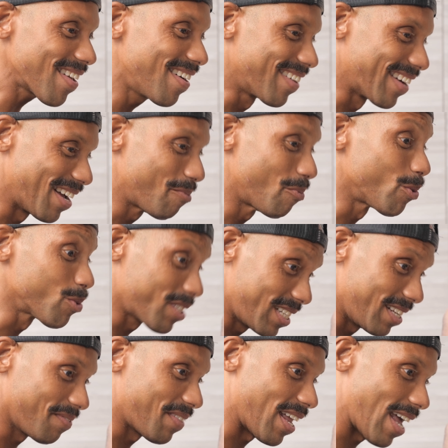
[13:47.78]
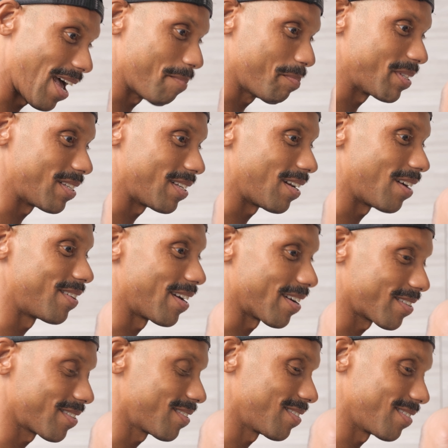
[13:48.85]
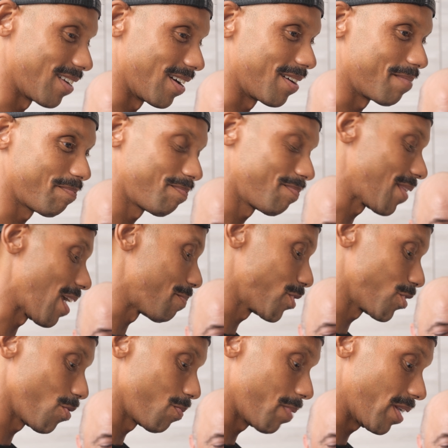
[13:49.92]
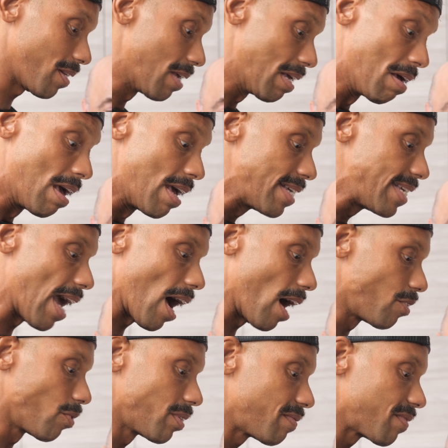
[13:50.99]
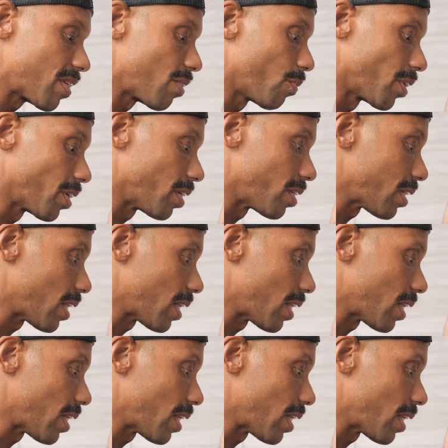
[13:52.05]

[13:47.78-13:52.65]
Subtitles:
Okay, we'll see if that happens in our next episode. But I don't even think we're gonna